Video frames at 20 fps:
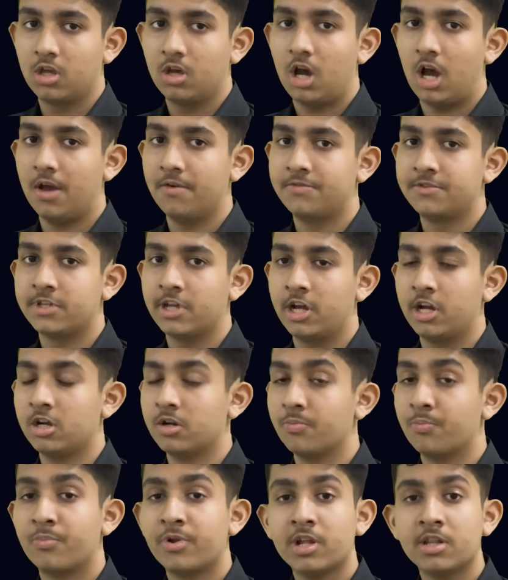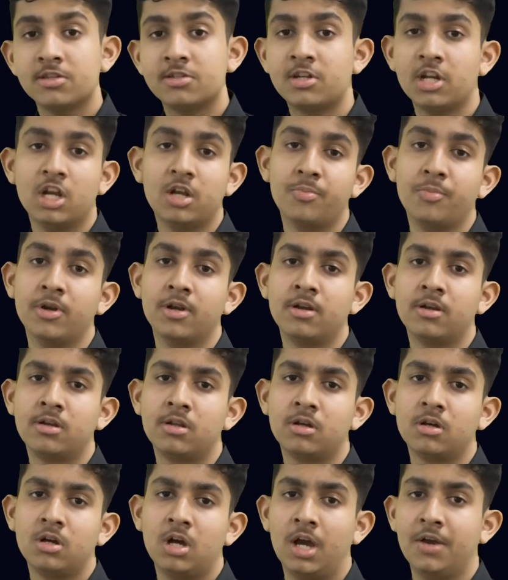I've said print statement,
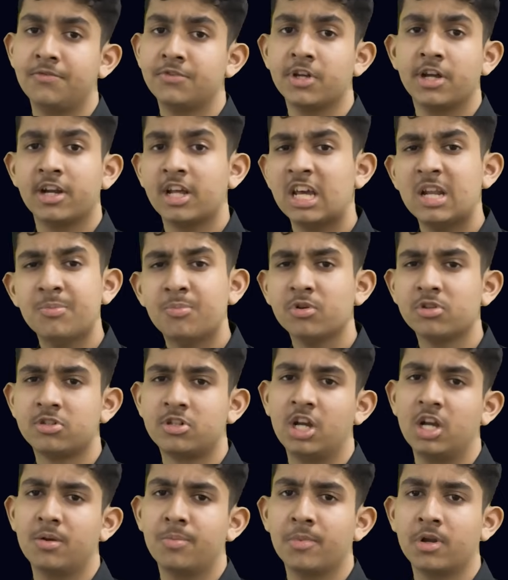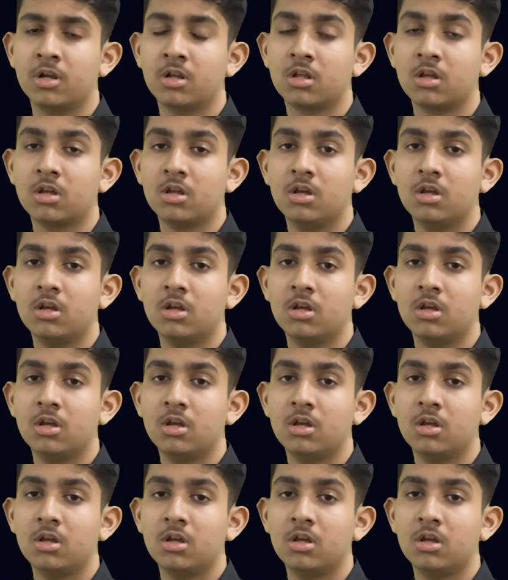I've said input statement,